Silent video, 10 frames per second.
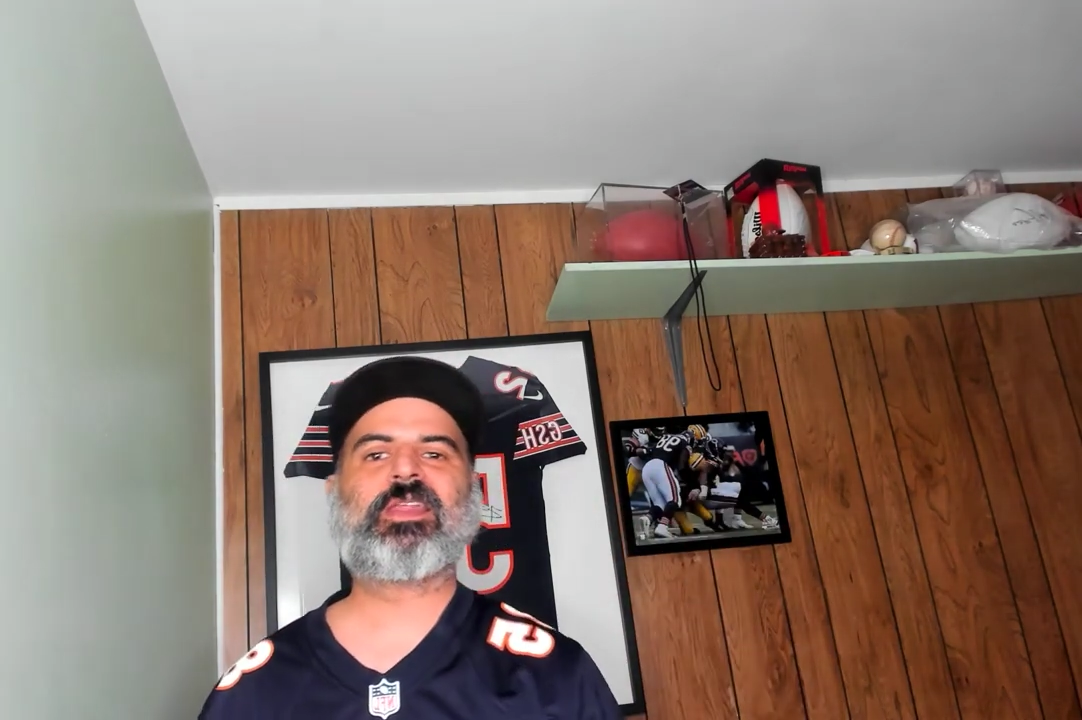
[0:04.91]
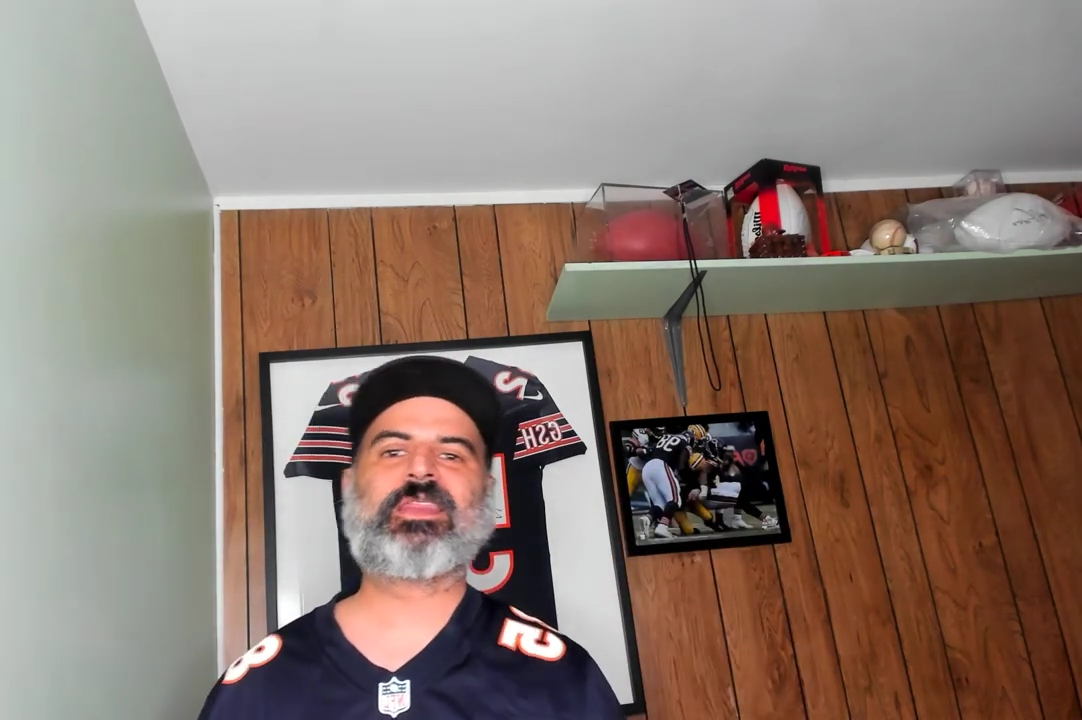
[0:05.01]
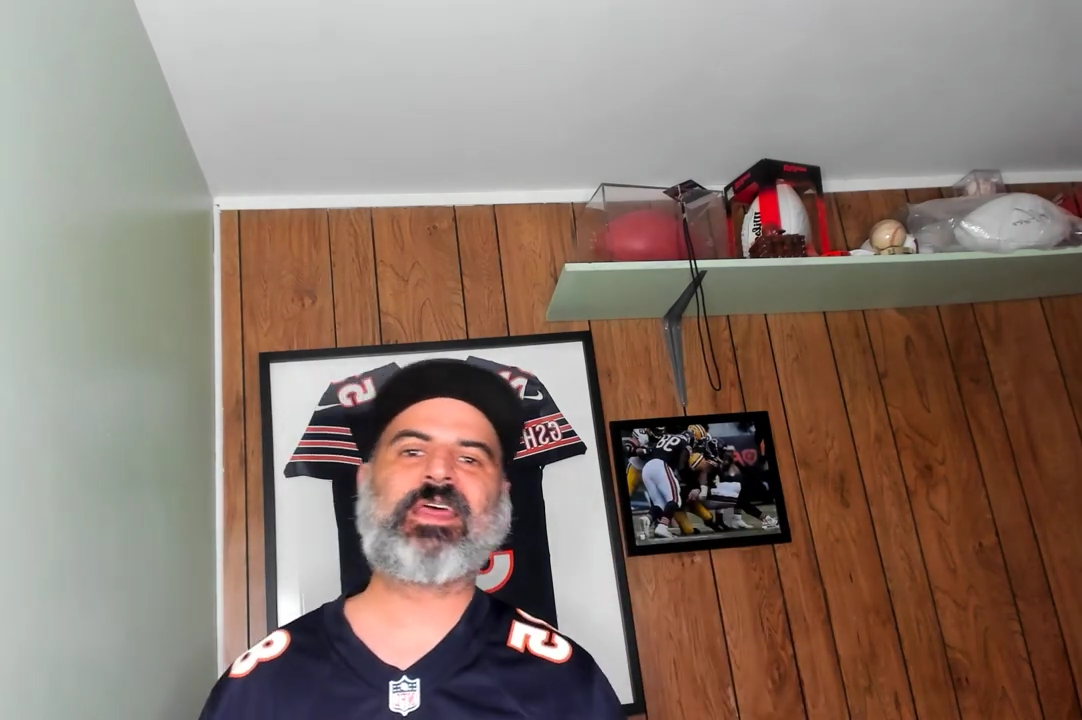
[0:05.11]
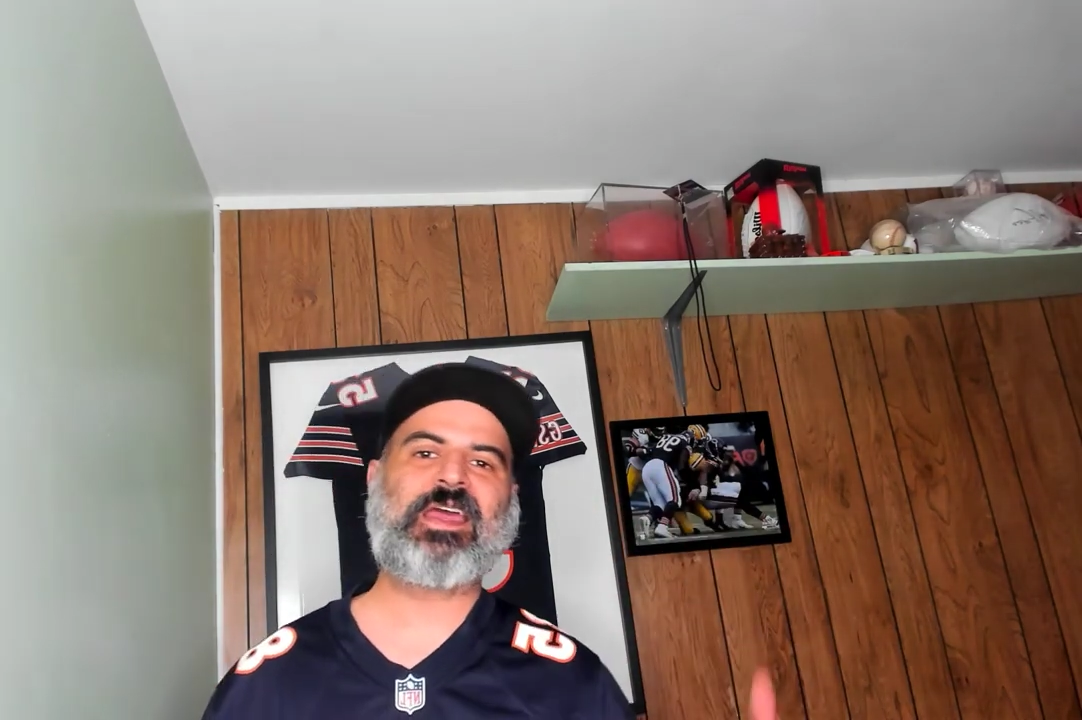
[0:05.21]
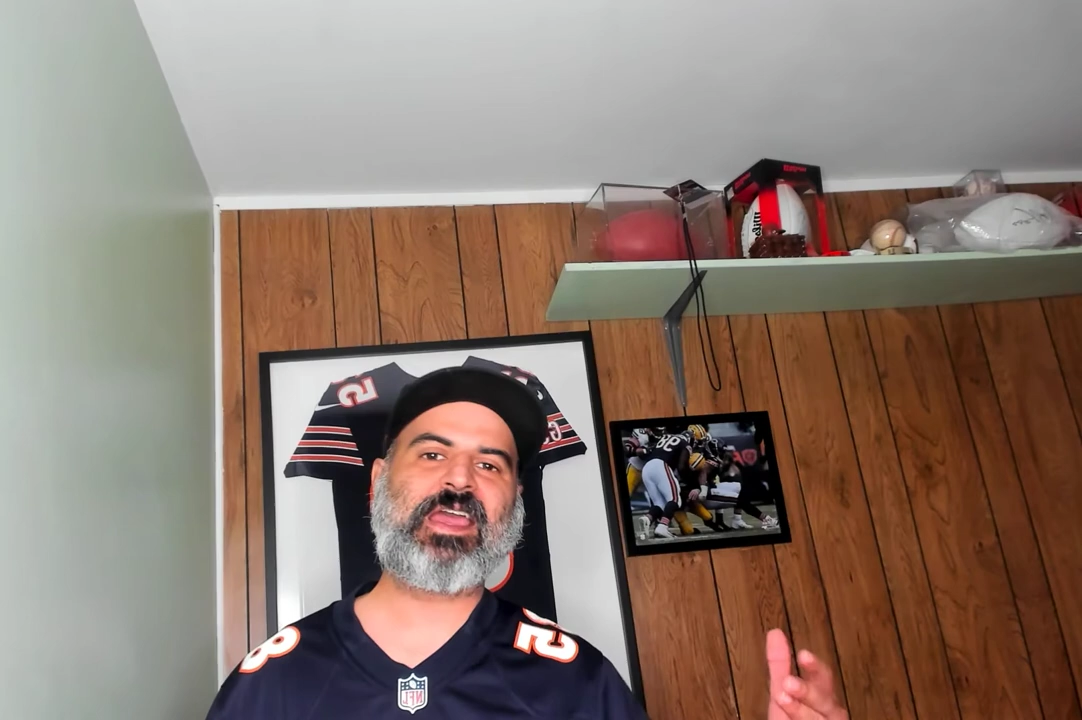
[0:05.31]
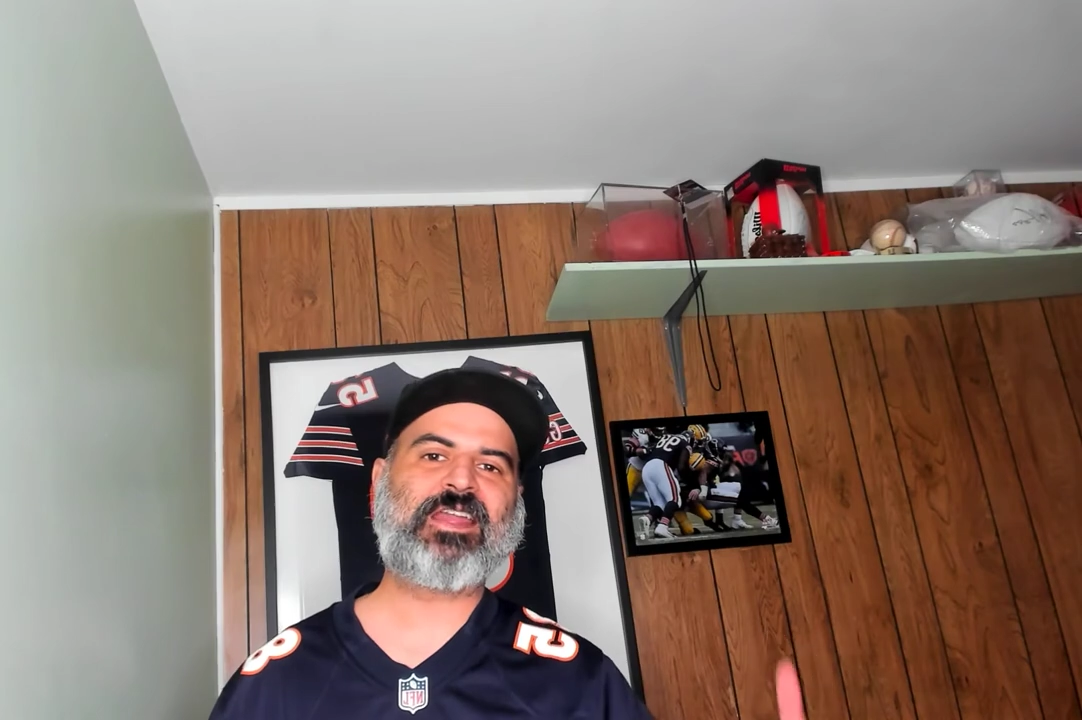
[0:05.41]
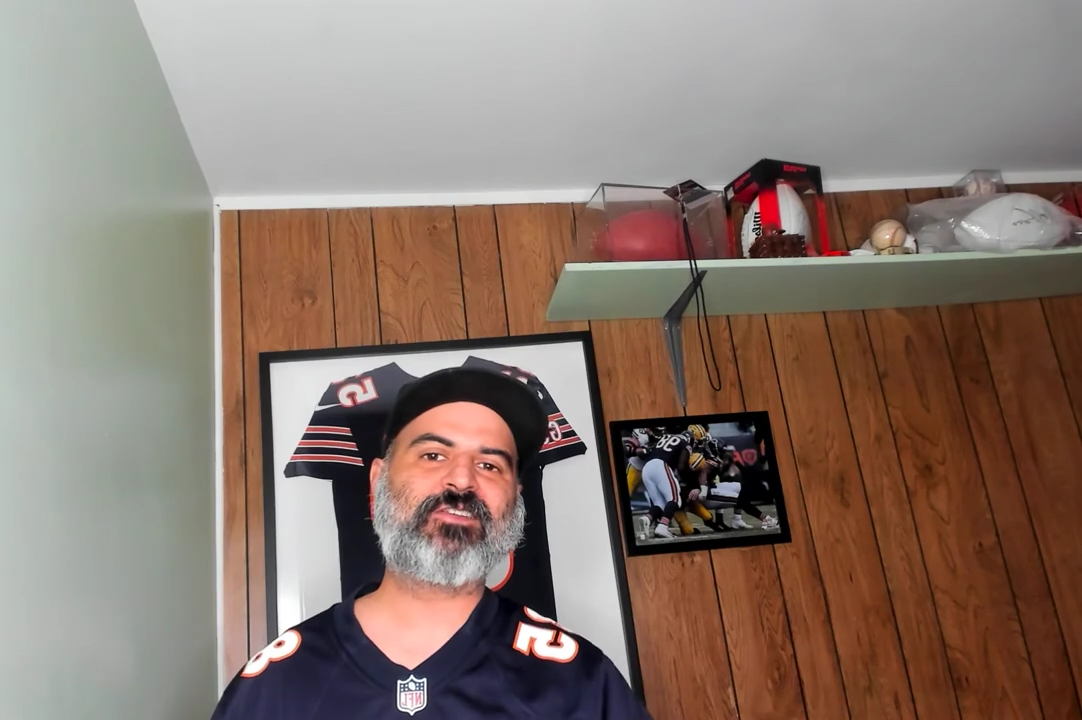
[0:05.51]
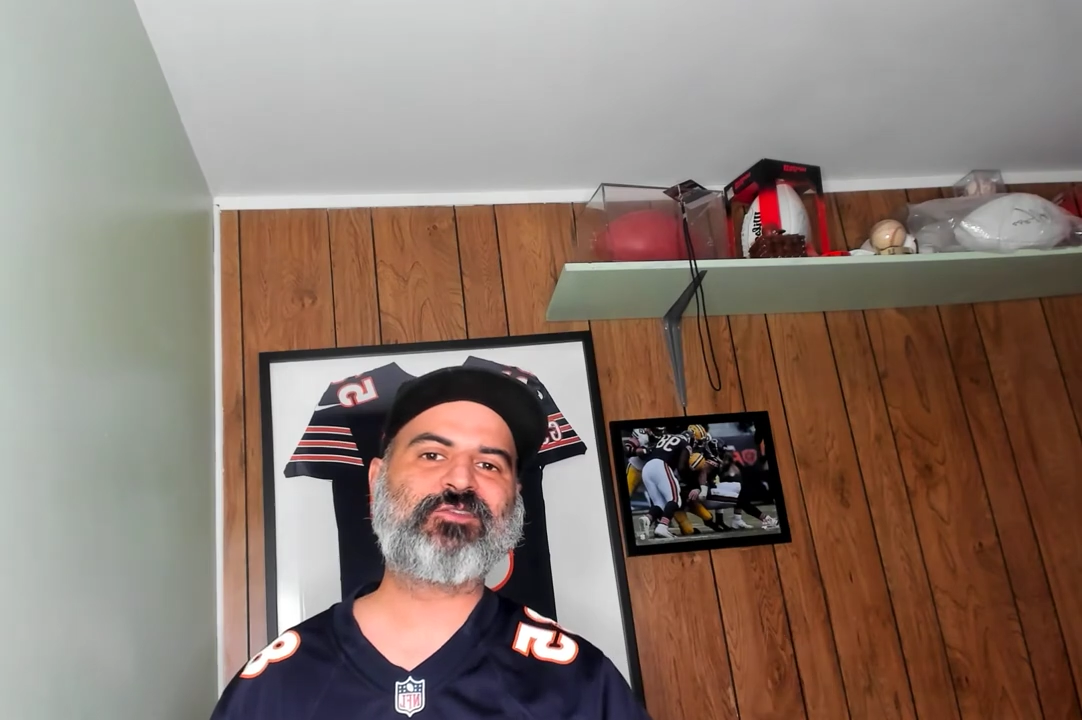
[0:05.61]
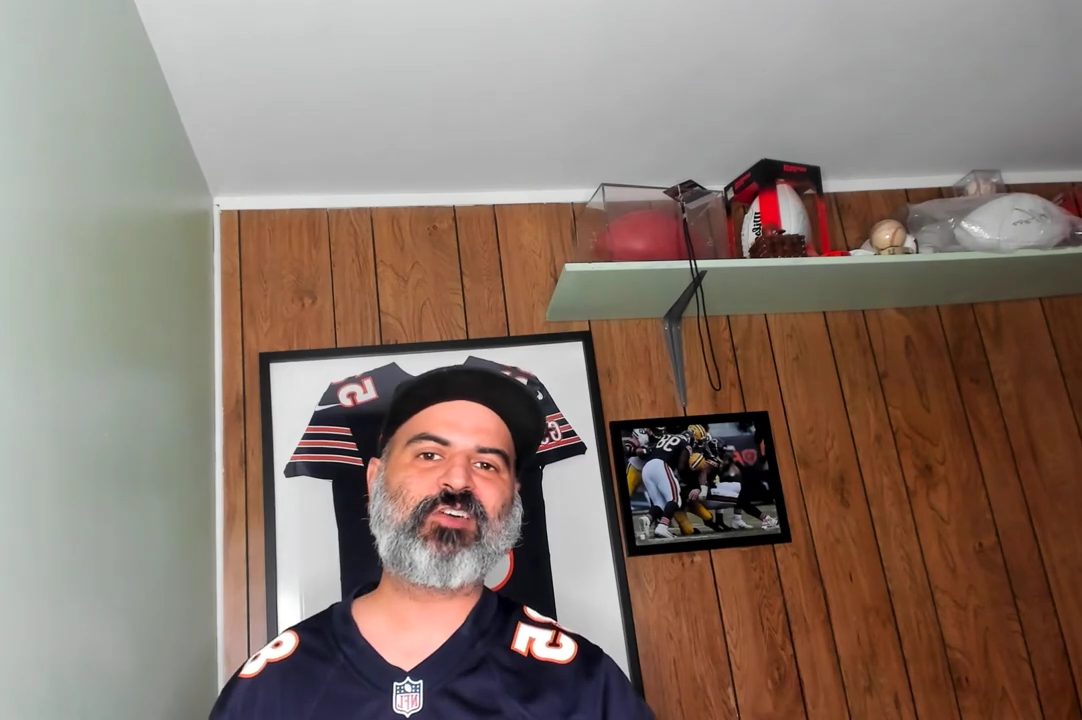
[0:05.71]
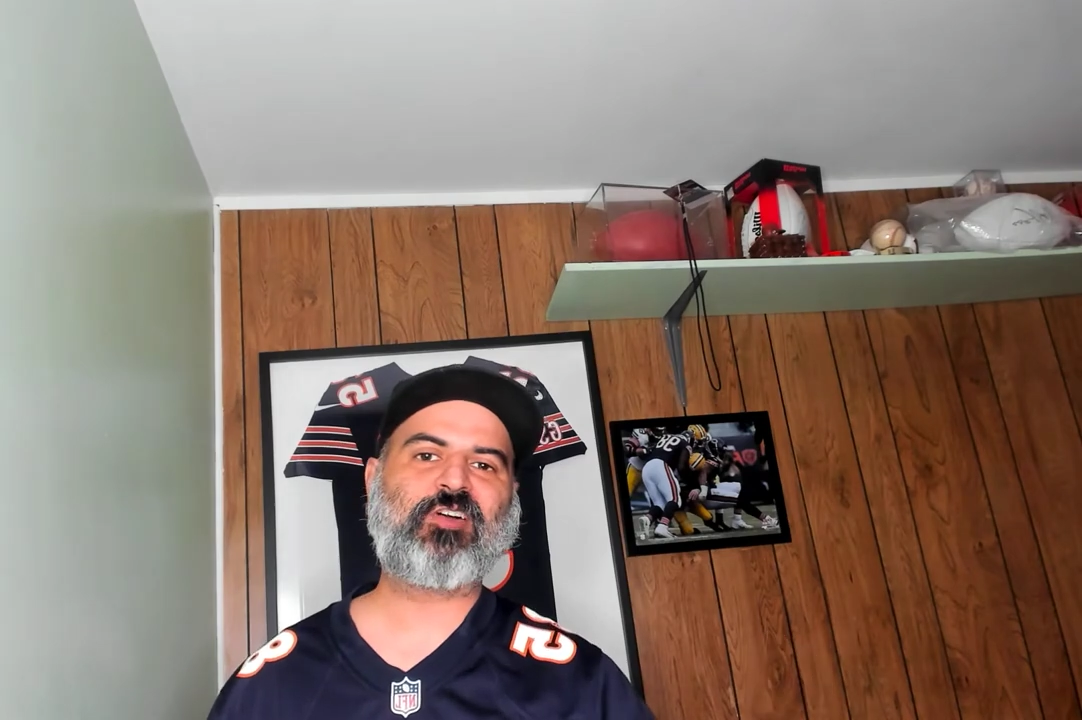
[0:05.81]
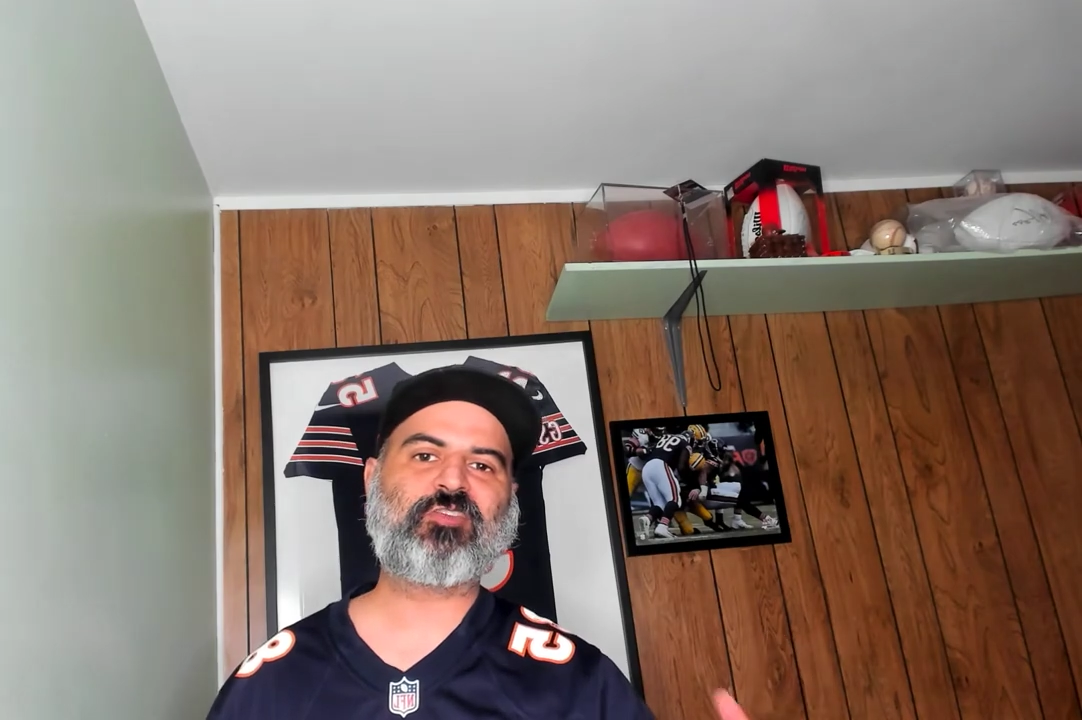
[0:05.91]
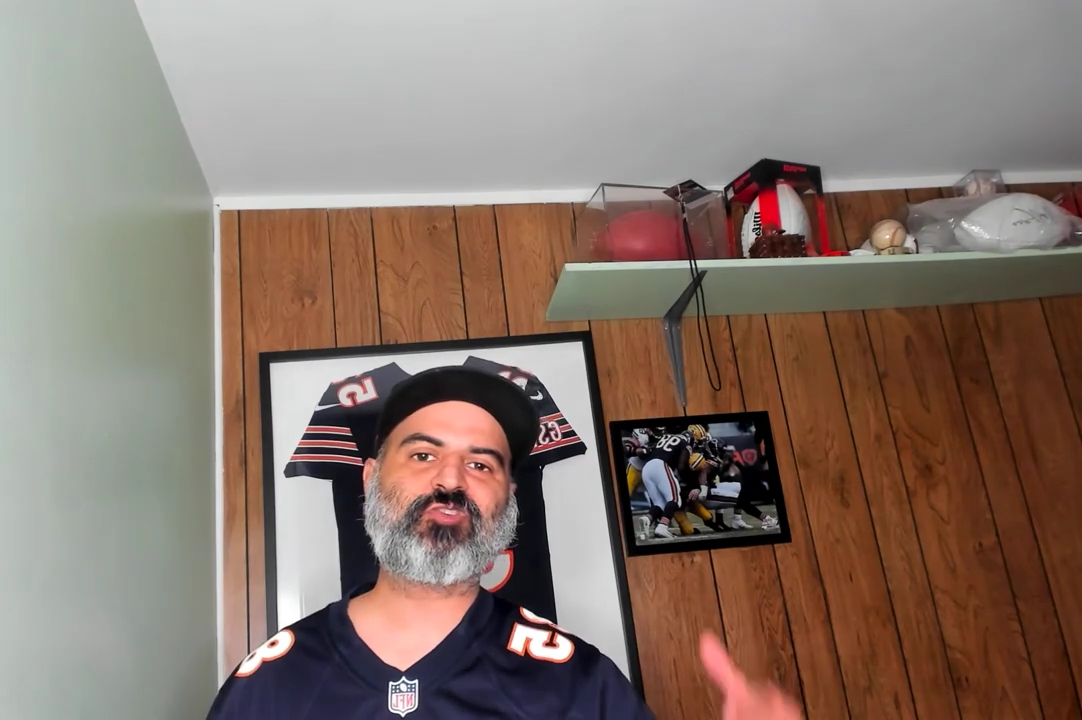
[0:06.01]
the NFL